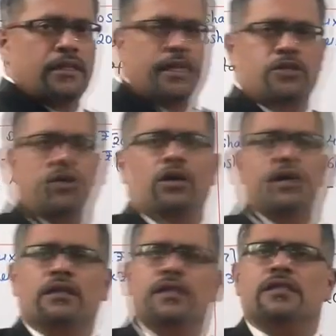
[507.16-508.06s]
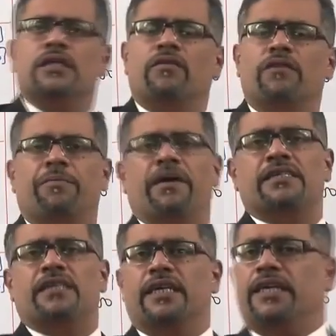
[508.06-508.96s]
That's all. This is how we
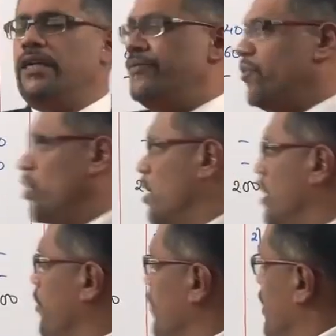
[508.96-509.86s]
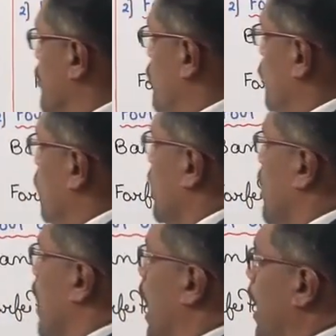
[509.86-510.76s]
pass the entry for reissue.
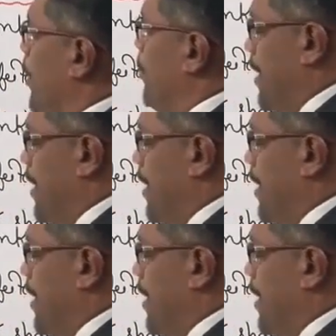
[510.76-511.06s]
I